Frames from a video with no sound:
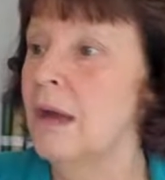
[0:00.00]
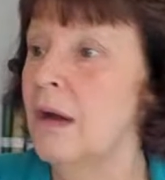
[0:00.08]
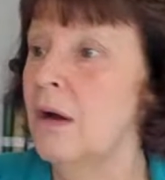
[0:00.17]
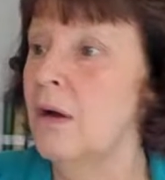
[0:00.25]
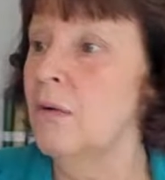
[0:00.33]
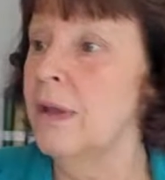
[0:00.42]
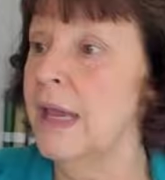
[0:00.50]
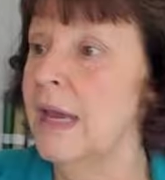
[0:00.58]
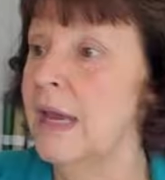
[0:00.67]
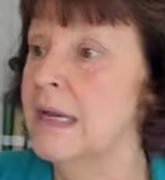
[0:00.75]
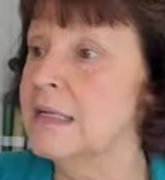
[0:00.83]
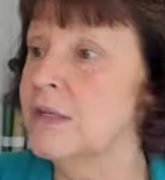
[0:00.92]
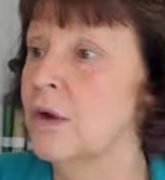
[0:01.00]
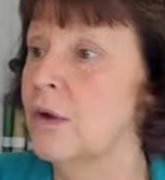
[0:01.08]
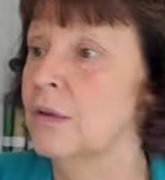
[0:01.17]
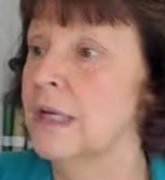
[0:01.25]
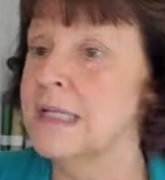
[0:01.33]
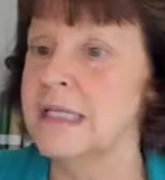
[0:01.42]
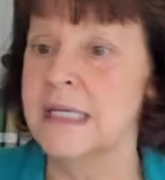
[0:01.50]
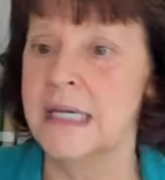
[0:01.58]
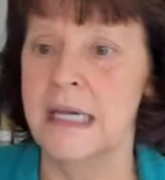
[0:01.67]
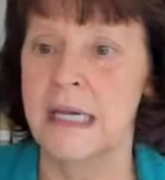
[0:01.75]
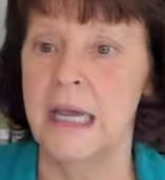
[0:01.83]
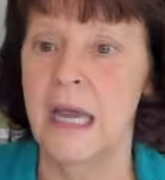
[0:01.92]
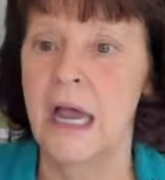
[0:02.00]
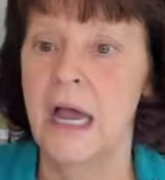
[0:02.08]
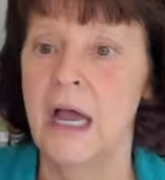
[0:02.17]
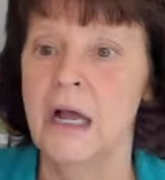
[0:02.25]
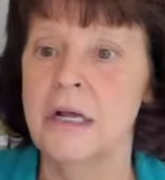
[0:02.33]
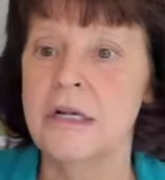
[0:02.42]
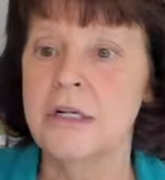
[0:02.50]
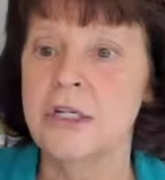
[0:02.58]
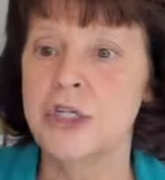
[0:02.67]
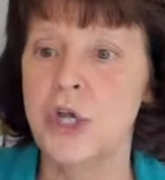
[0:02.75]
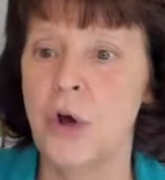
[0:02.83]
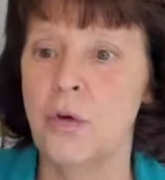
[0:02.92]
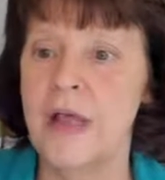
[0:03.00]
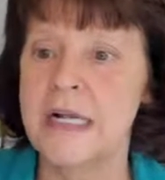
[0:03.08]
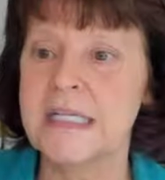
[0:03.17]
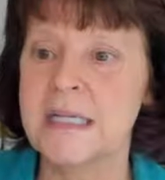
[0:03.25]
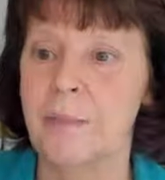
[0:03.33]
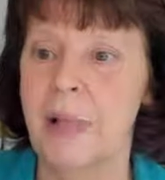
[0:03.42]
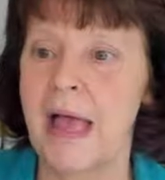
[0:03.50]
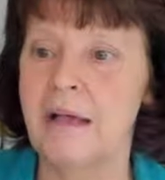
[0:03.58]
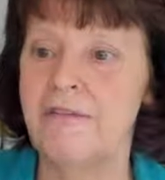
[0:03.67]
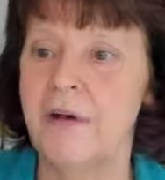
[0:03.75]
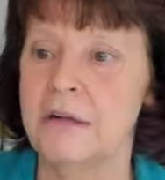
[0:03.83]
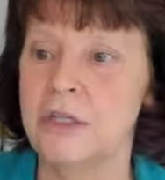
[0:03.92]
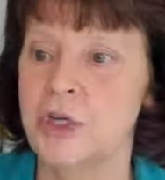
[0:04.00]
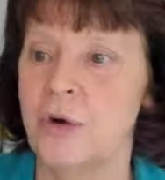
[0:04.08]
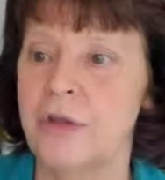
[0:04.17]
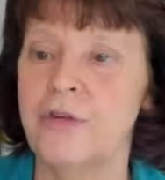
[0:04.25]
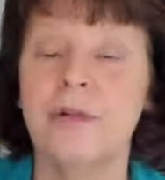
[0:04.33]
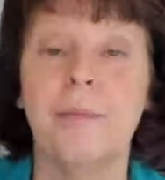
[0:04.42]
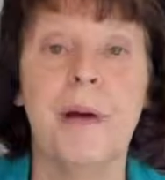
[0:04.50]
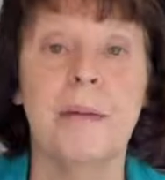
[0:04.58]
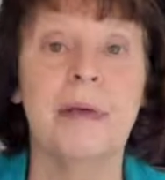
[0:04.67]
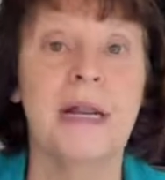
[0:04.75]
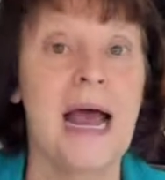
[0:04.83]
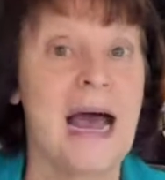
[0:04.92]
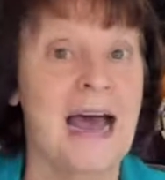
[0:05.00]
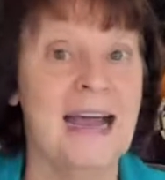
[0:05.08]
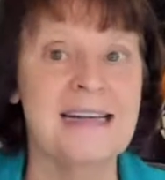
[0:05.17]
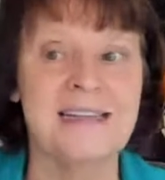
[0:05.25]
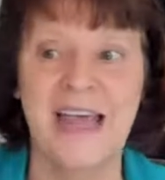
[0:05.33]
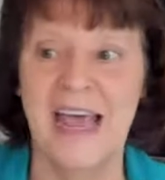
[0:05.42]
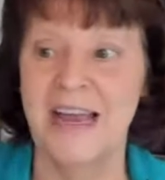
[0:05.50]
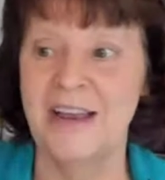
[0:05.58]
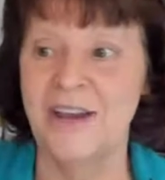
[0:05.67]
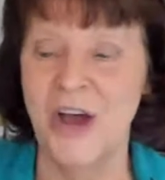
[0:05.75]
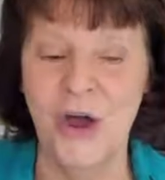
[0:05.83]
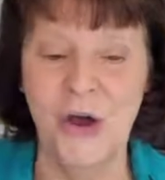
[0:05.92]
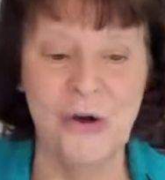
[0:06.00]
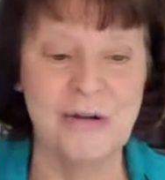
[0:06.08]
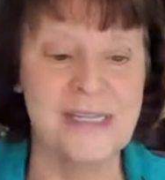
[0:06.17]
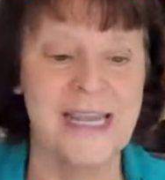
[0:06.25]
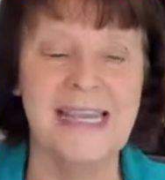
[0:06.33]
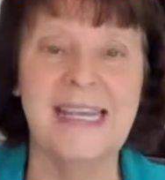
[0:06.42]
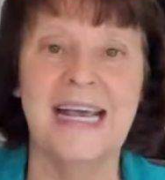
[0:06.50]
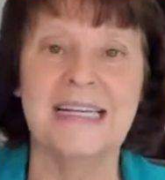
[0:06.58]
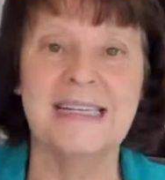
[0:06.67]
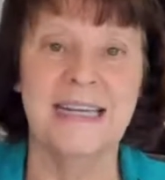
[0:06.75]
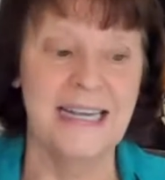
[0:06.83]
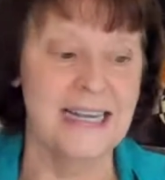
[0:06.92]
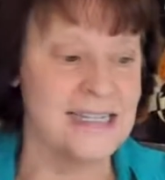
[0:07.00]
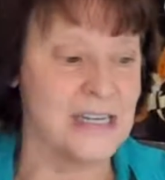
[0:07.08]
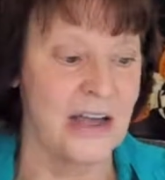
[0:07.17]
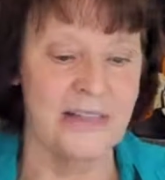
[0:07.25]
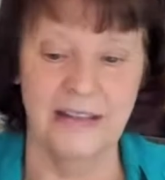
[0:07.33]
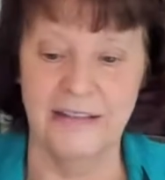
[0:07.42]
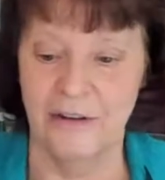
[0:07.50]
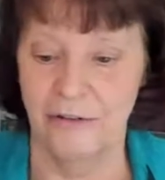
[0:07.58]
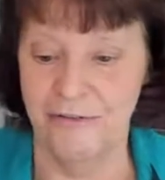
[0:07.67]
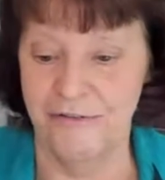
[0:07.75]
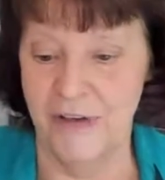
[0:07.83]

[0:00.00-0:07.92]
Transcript: Okay, so let's see. So that's the black felt showing through the pumpkin eyes and nose. Yes, it is on the little